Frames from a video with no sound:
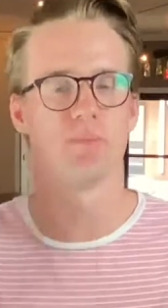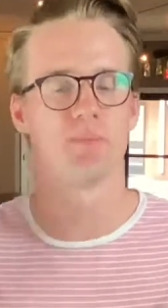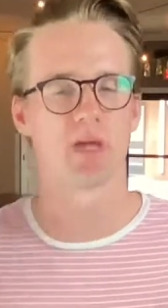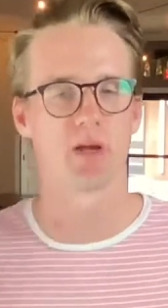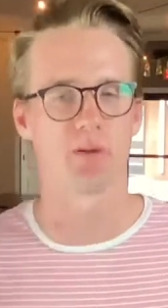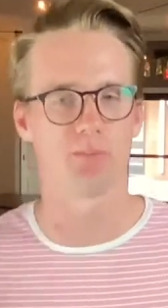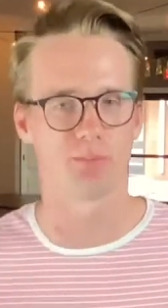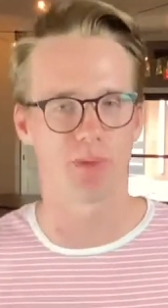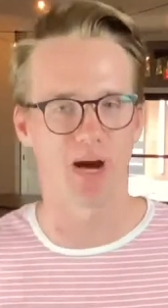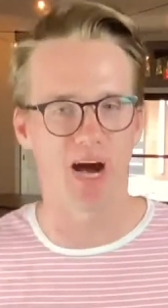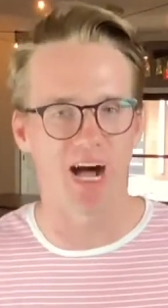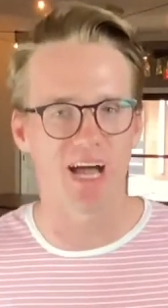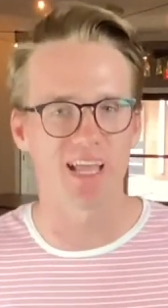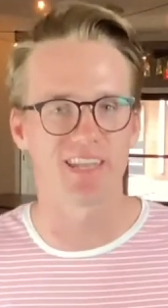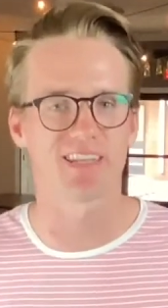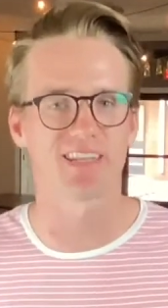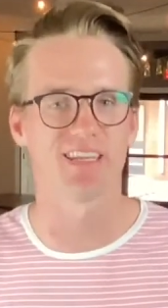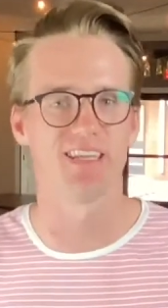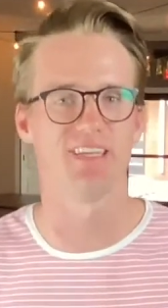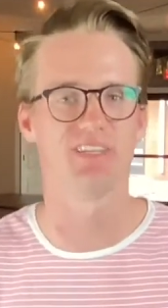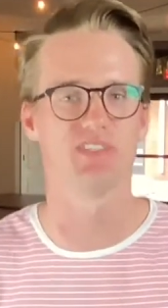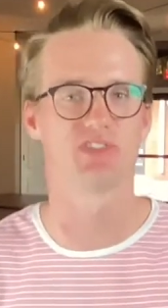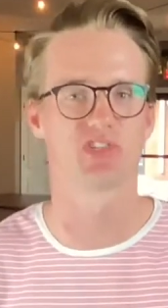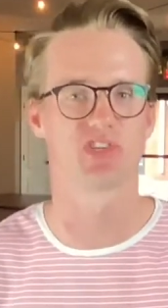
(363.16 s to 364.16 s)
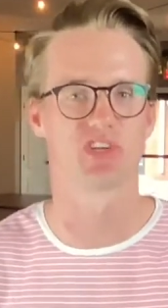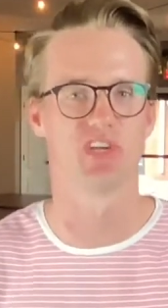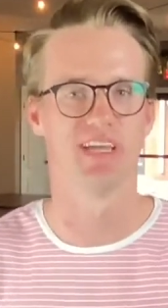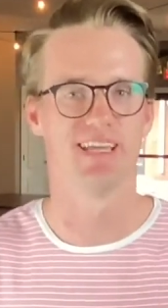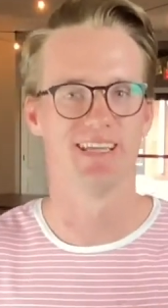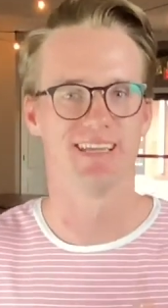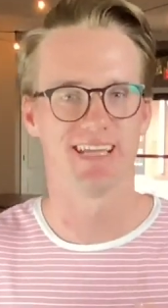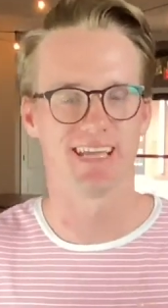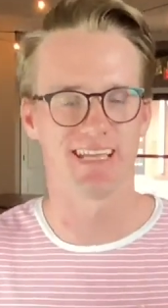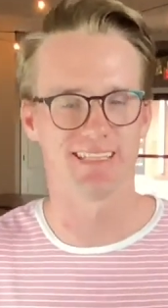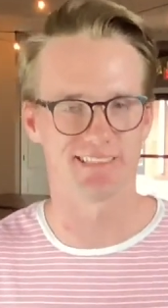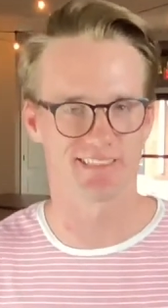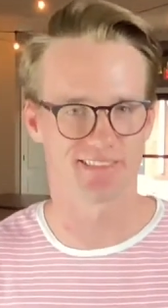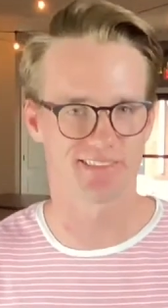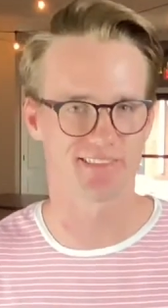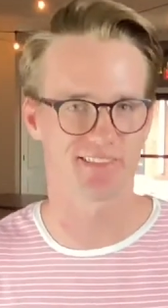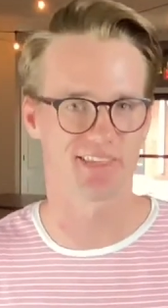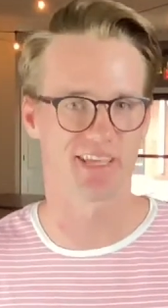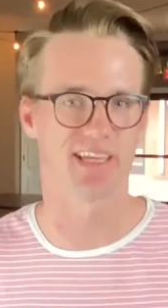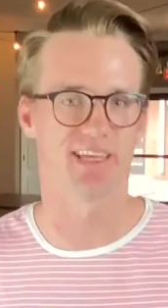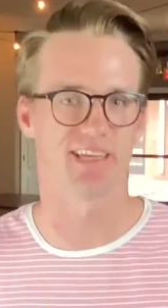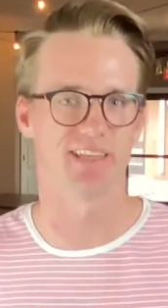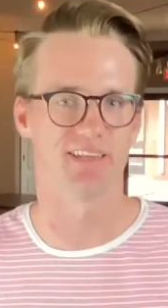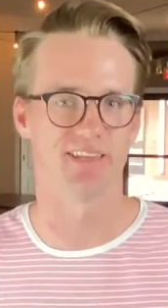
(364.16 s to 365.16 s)
their bondage and
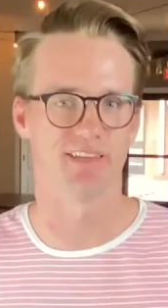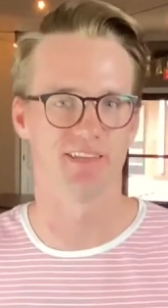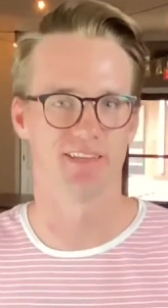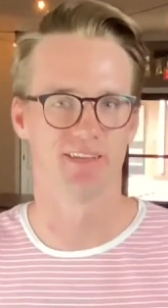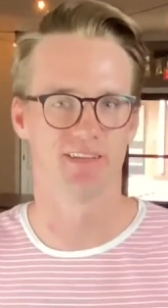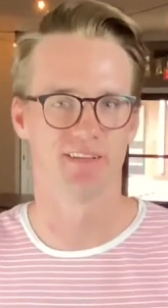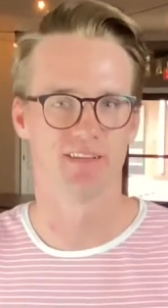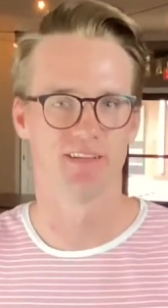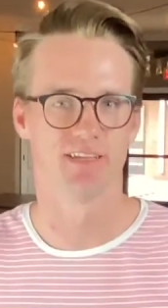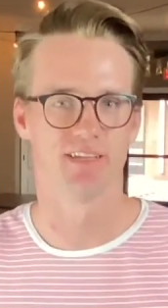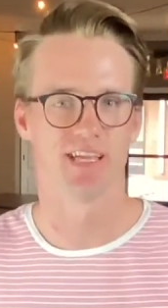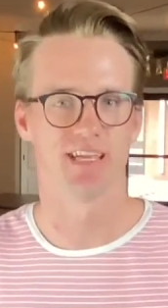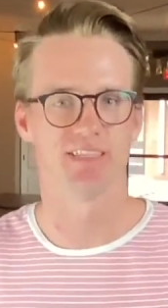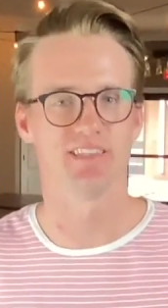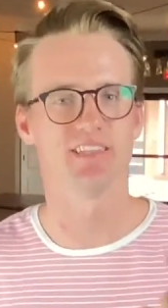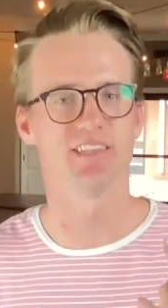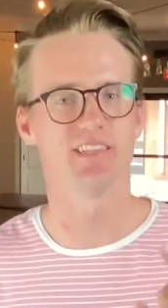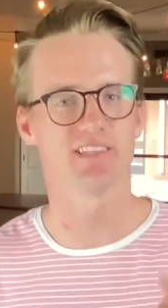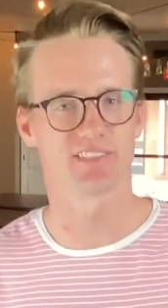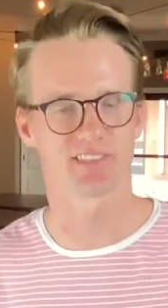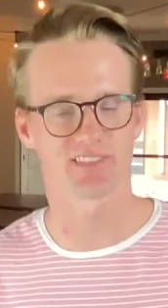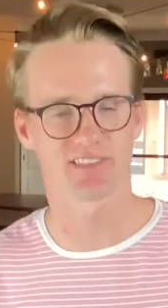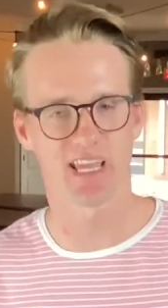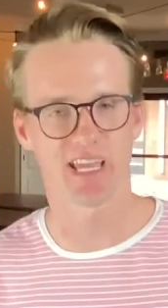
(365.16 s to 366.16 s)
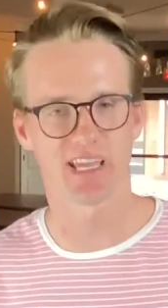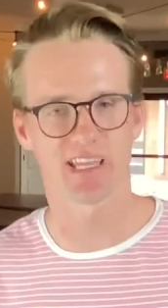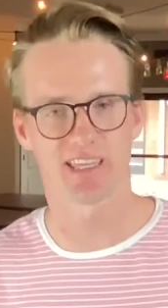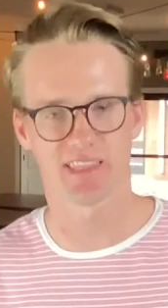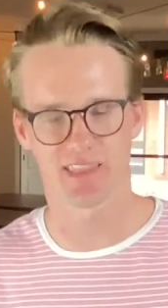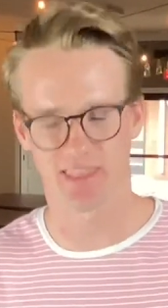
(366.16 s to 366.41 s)
sin. And then the second